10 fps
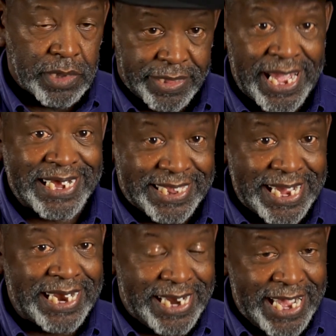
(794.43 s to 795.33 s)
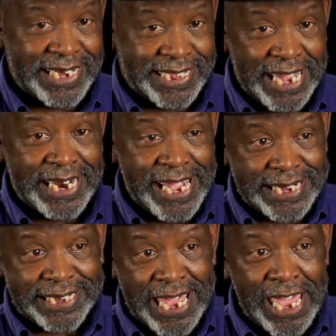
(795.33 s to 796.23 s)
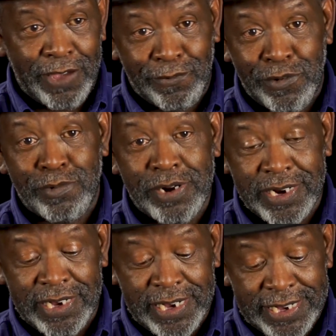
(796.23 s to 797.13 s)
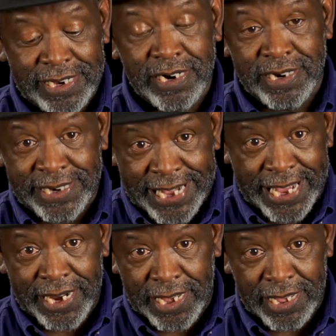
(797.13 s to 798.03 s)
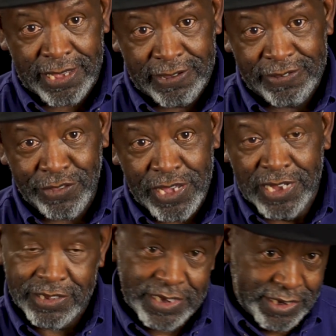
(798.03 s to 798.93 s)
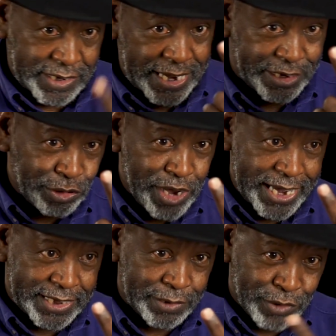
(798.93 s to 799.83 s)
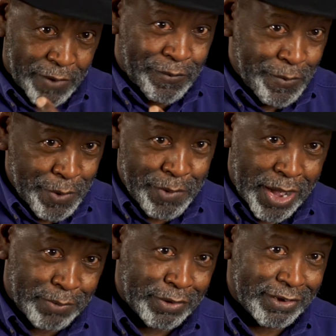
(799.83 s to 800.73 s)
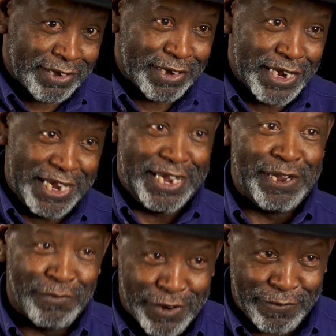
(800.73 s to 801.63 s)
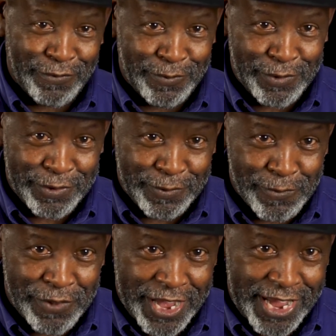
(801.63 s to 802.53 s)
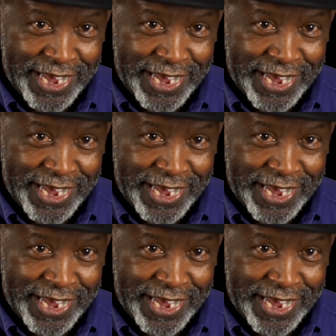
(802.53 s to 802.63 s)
that ex came from her daddy. So you got 2 exes, one from your mama and one from your daddy.